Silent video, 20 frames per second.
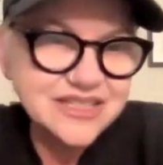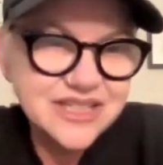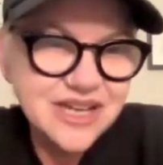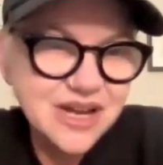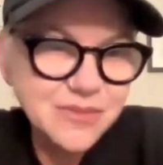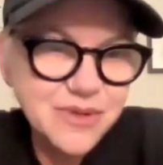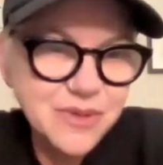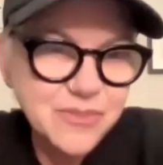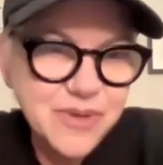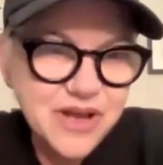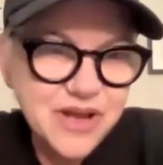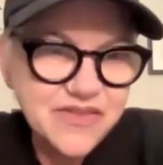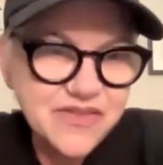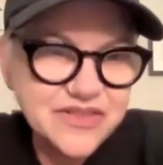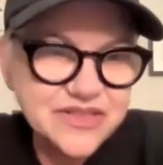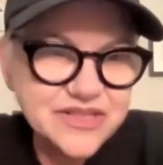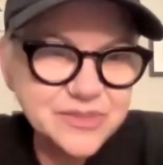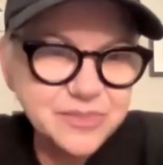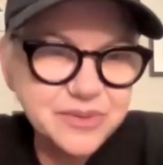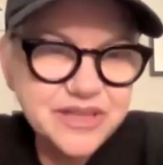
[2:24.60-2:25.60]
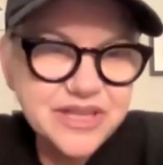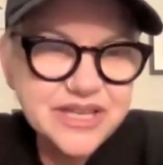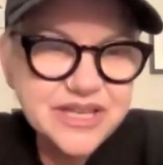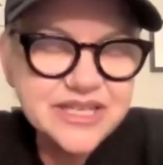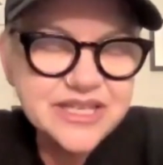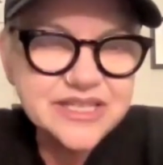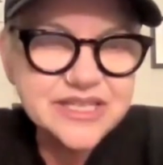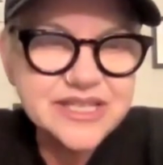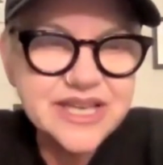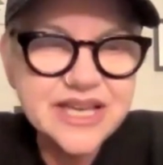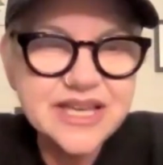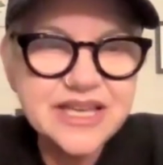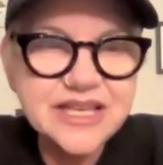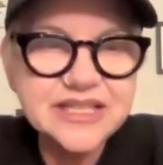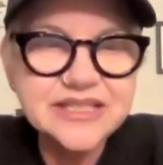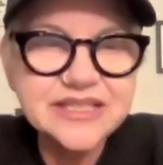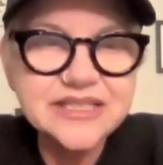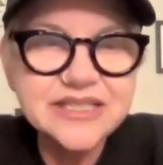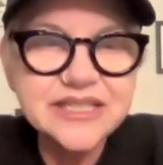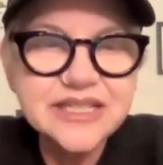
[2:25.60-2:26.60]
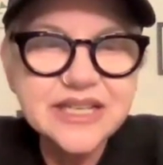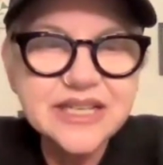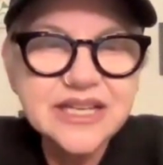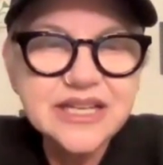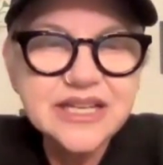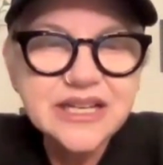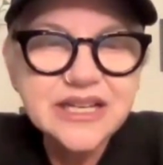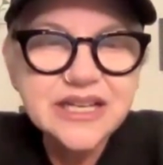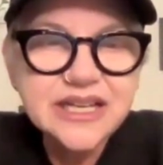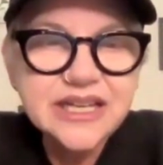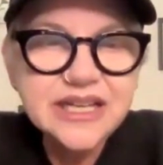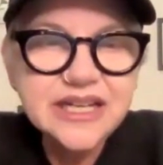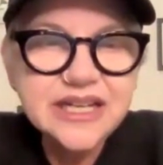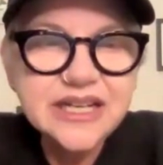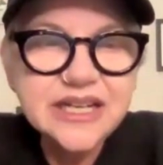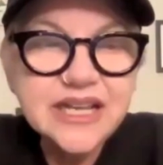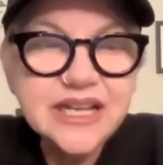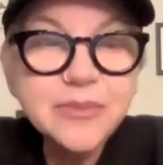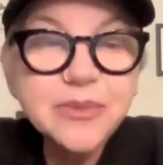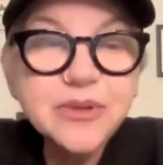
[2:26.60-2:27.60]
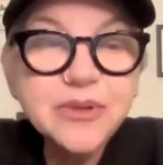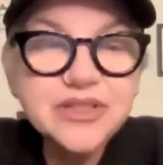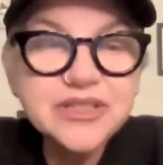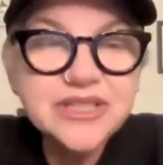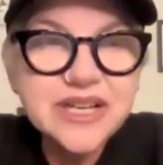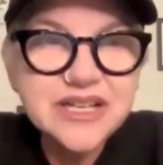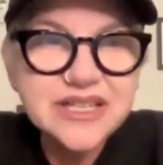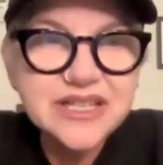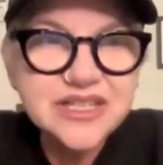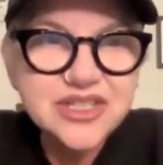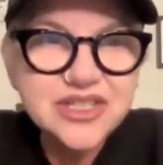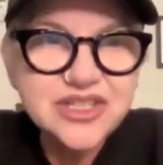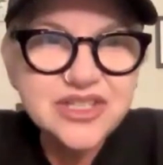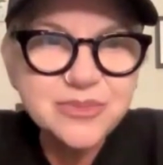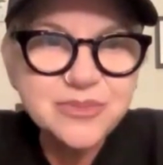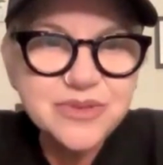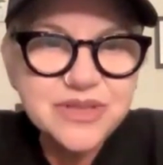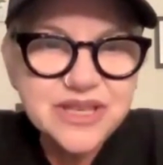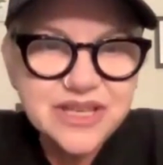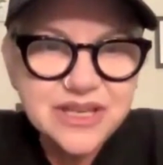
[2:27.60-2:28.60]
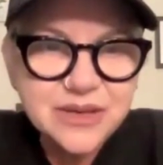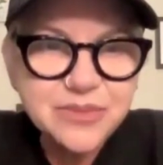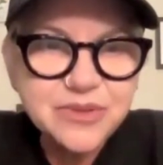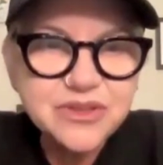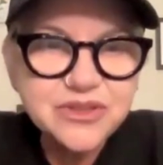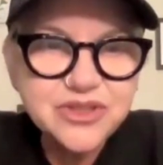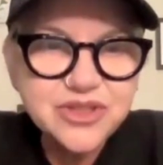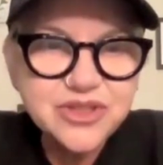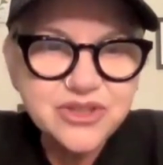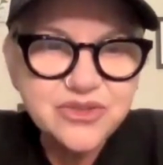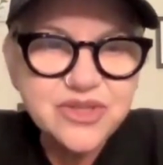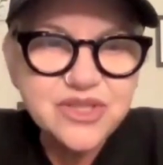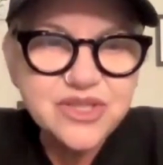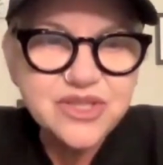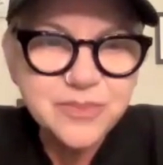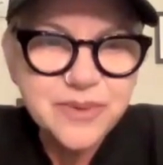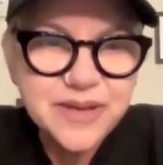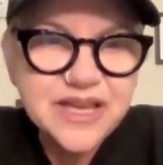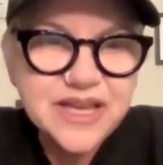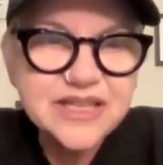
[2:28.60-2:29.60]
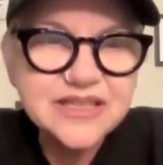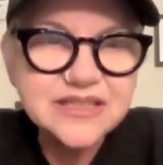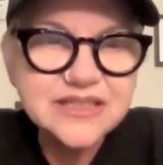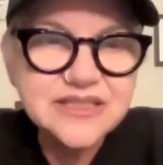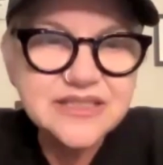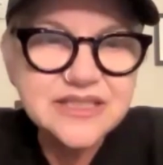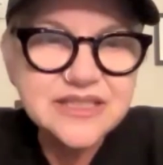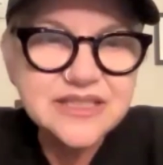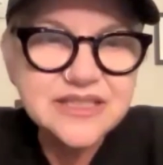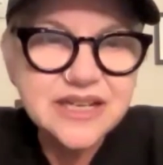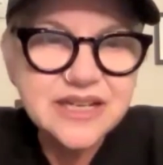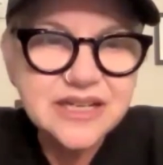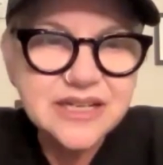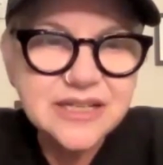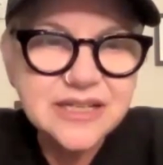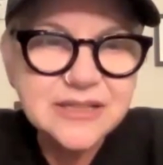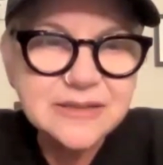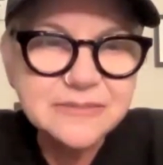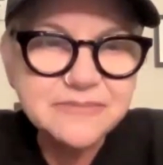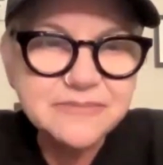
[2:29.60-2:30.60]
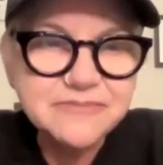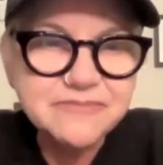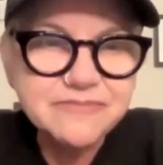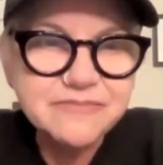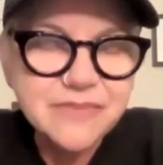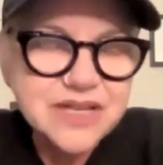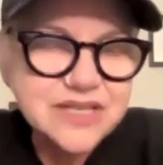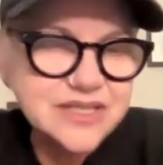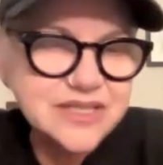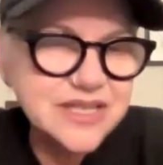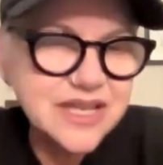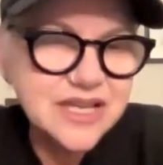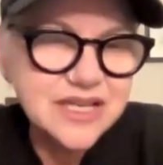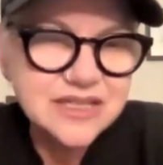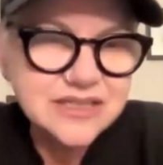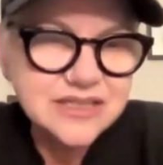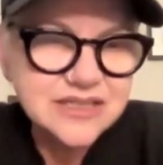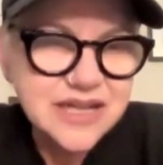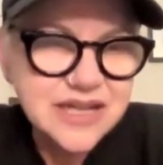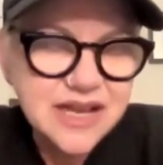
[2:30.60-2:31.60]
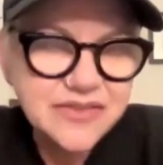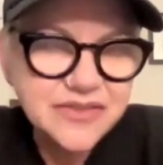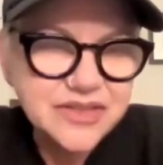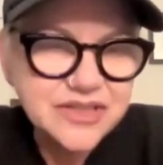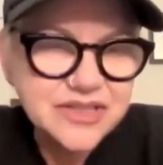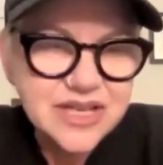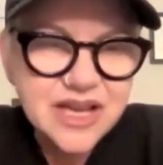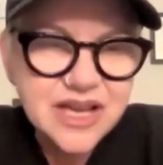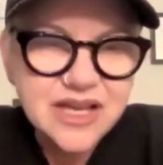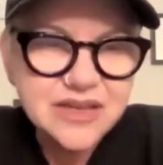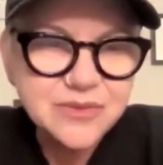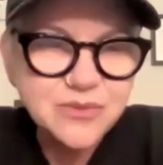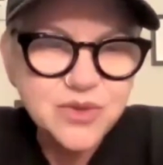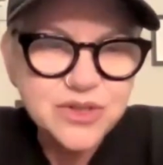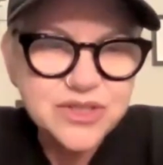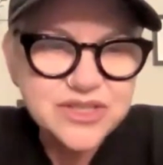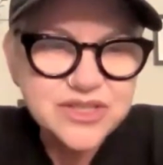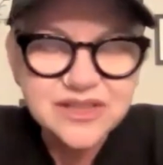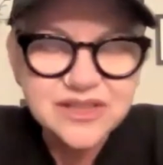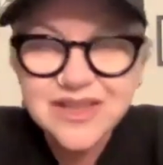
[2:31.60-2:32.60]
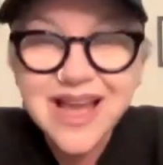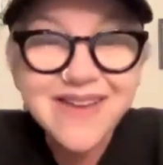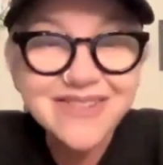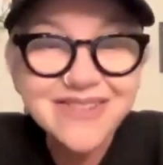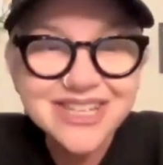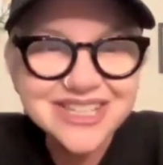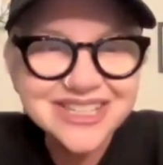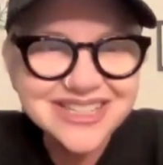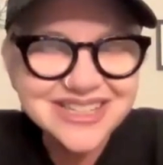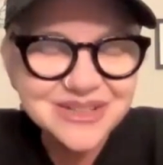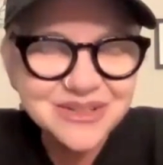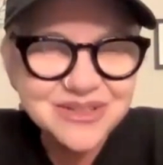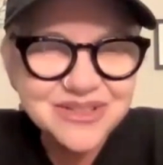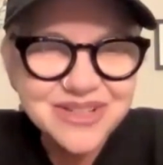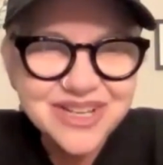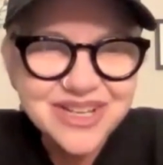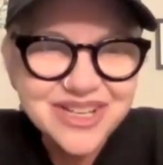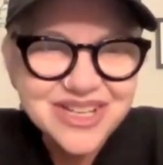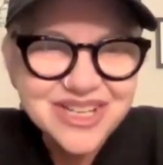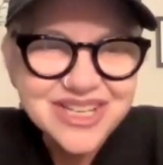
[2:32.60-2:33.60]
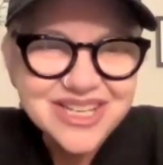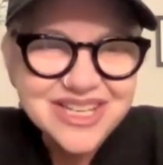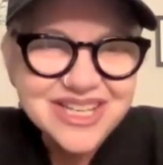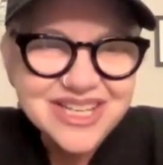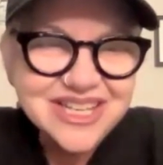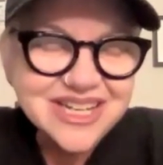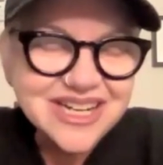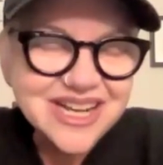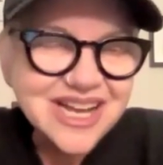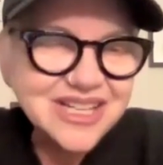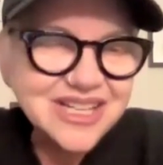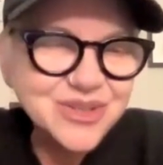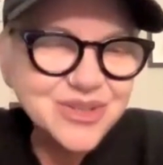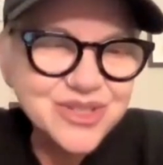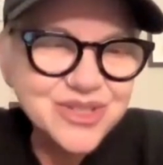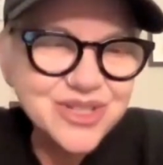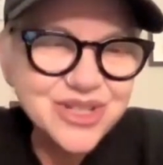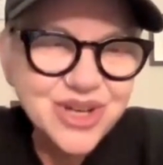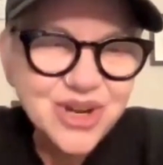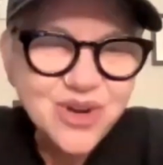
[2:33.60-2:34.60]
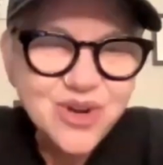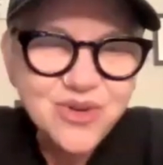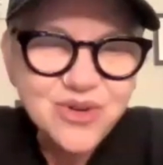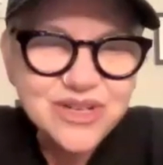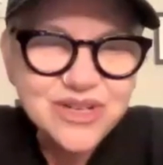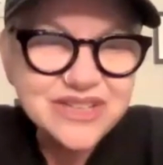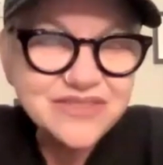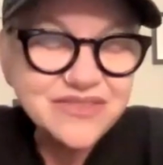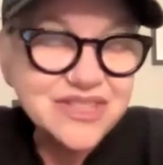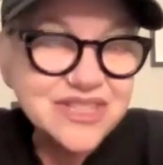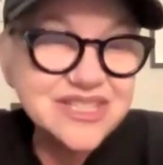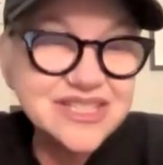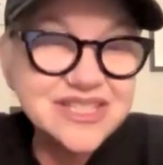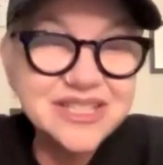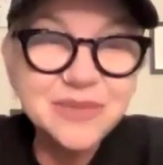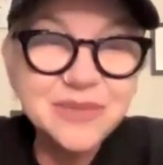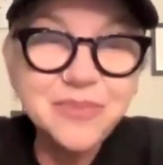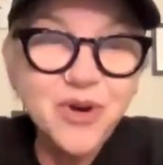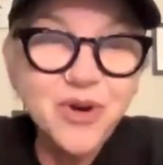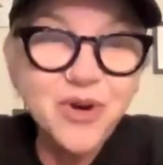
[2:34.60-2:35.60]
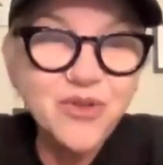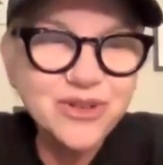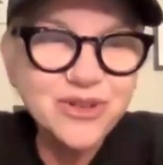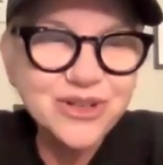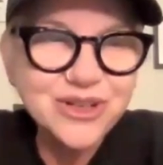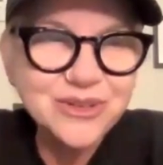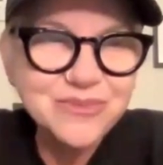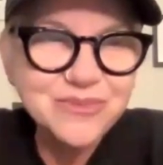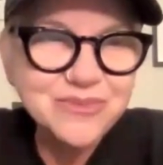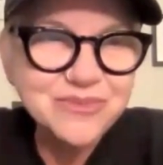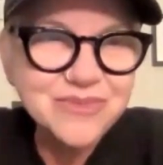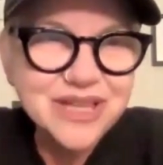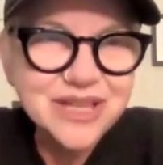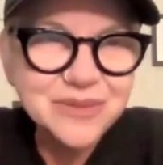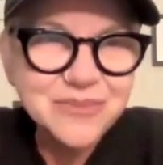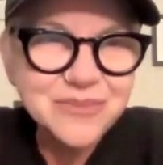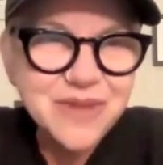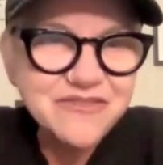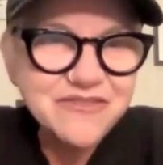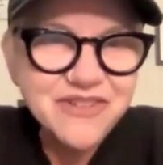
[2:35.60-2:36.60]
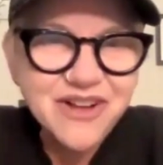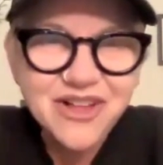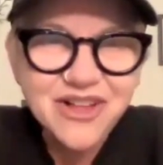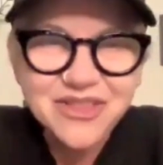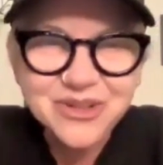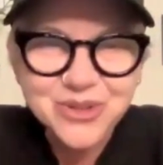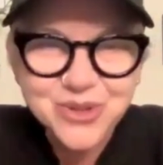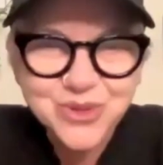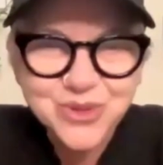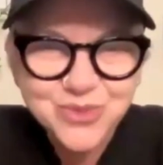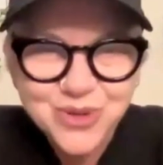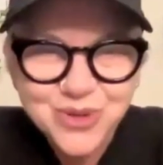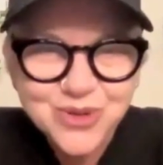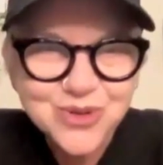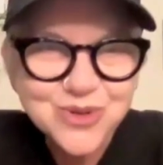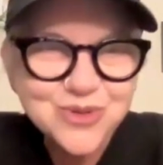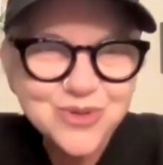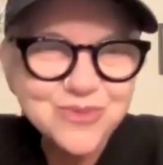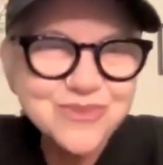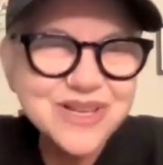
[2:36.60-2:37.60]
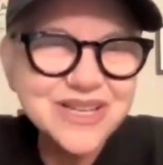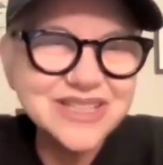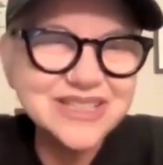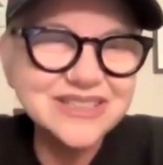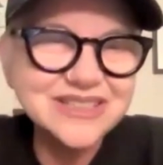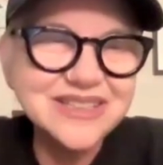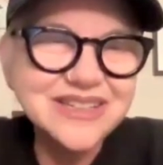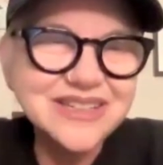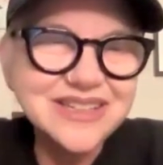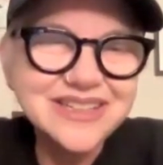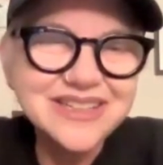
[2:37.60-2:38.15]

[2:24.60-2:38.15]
come upon this place, and it enabled us to be able to spend, my son at the time was 11, and he and I used to go and even sleep over in my father's room, and